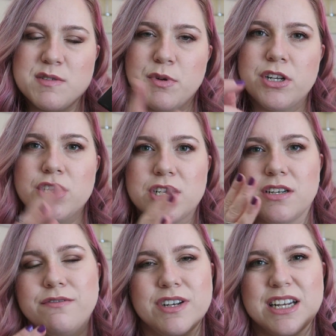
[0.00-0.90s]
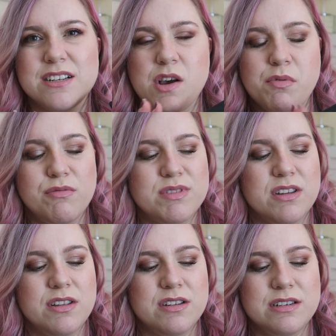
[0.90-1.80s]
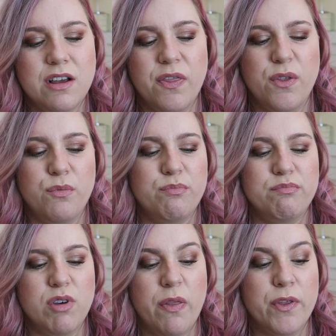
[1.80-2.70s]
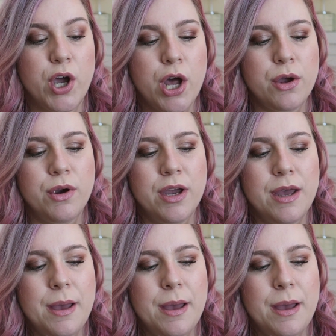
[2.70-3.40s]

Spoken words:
sponge and for little top-ups on the go,